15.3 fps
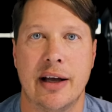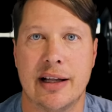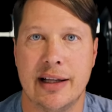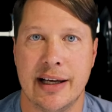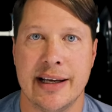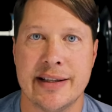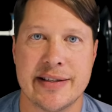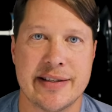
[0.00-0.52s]

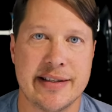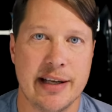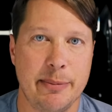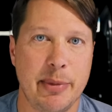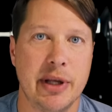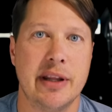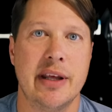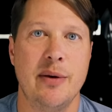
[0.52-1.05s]
Clients
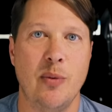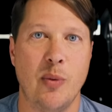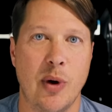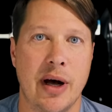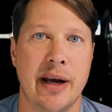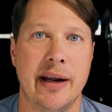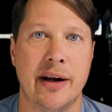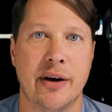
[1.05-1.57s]
typically
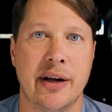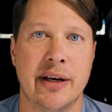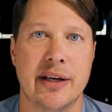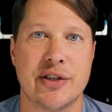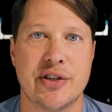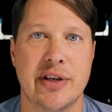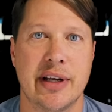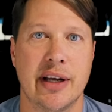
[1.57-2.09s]
want air
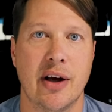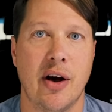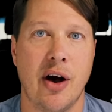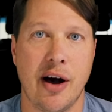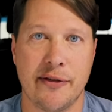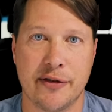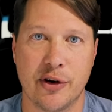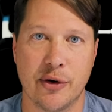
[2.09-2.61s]
conditioning
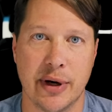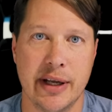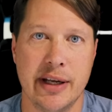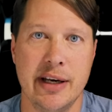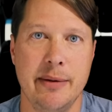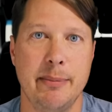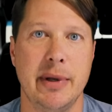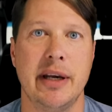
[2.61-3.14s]

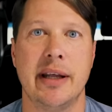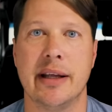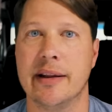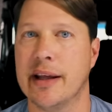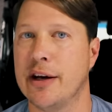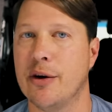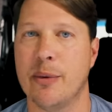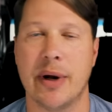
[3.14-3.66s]
off-grid, meaning
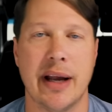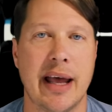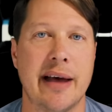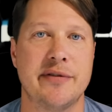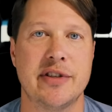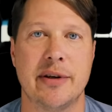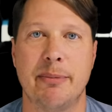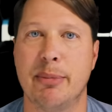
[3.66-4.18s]
they don't want to
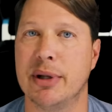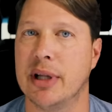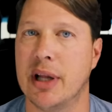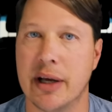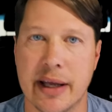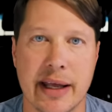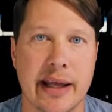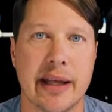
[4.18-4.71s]
have to
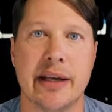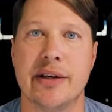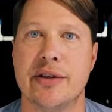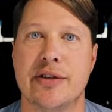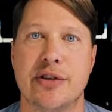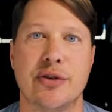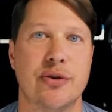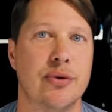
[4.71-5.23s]
plug
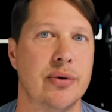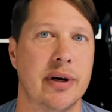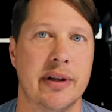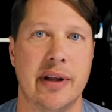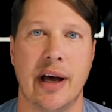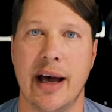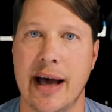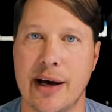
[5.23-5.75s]
in to
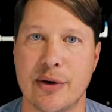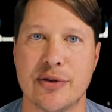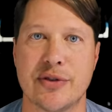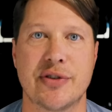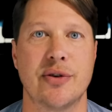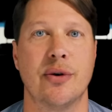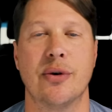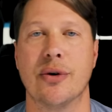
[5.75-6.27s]
a
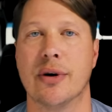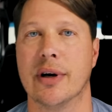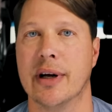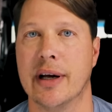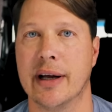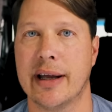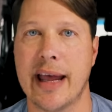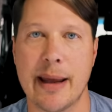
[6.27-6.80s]
house or
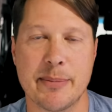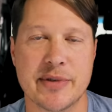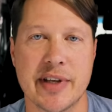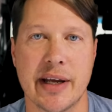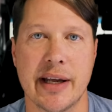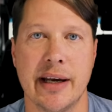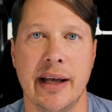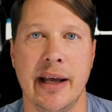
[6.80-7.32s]
a
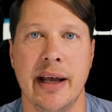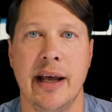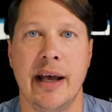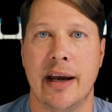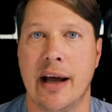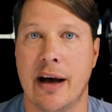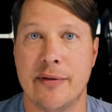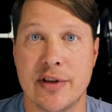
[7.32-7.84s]
campsite.
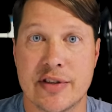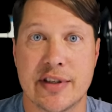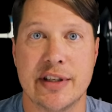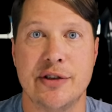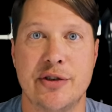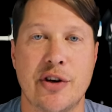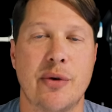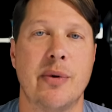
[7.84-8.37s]
And obviously
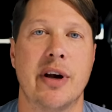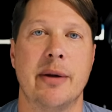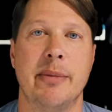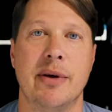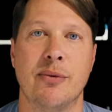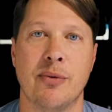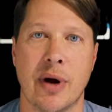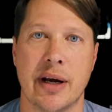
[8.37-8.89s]
you don't want to
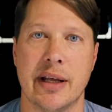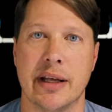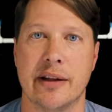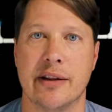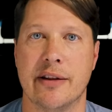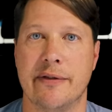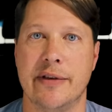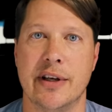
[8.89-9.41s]
be
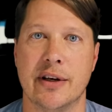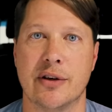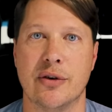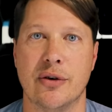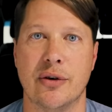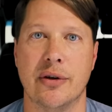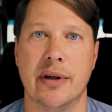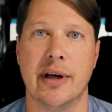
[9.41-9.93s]
running the
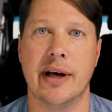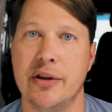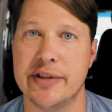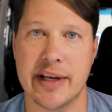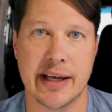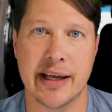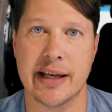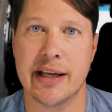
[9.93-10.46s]
vehicle all
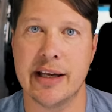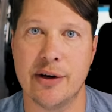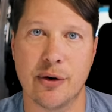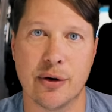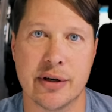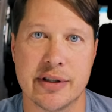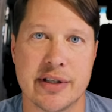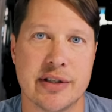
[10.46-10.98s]
day in
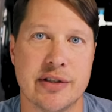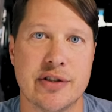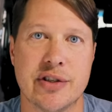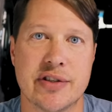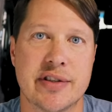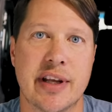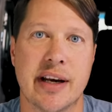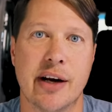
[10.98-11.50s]
order to
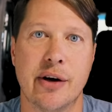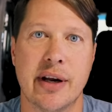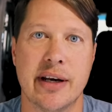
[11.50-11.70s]
just get air